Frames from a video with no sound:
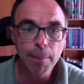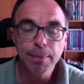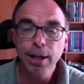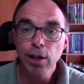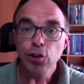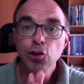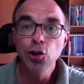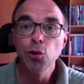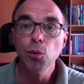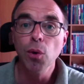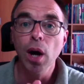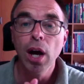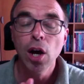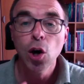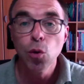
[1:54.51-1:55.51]
There are
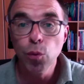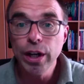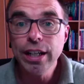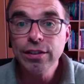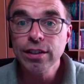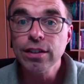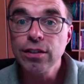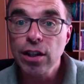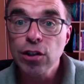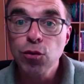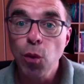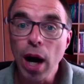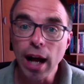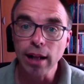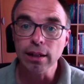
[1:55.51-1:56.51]
two reasons
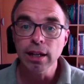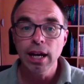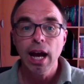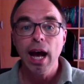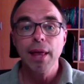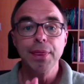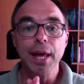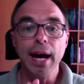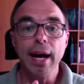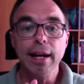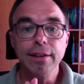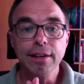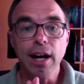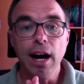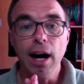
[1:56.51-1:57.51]
as well
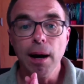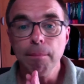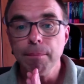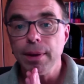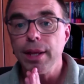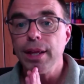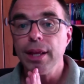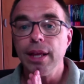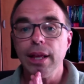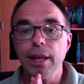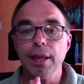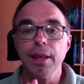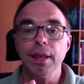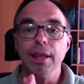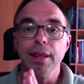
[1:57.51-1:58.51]
that
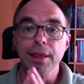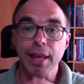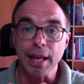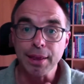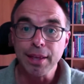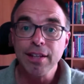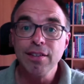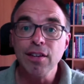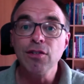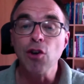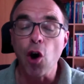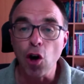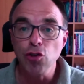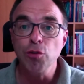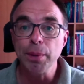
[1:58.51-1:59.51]
that this is
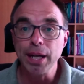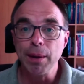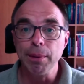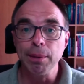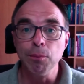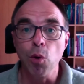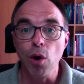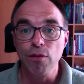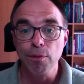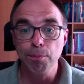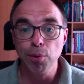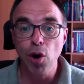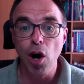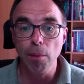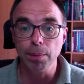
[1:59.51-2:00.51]
also becoming more of
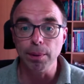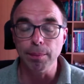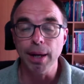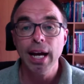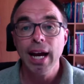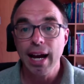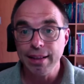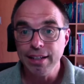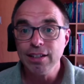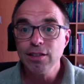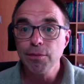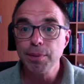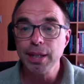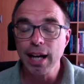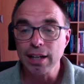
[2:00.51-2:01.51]
a problem, and
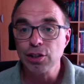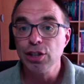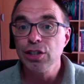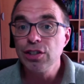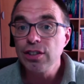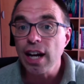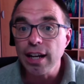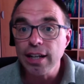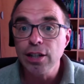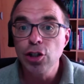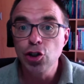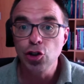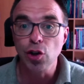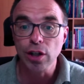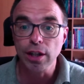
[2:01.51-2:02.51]
these have been actually
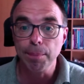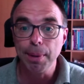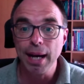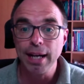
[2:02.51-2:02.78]
studied during the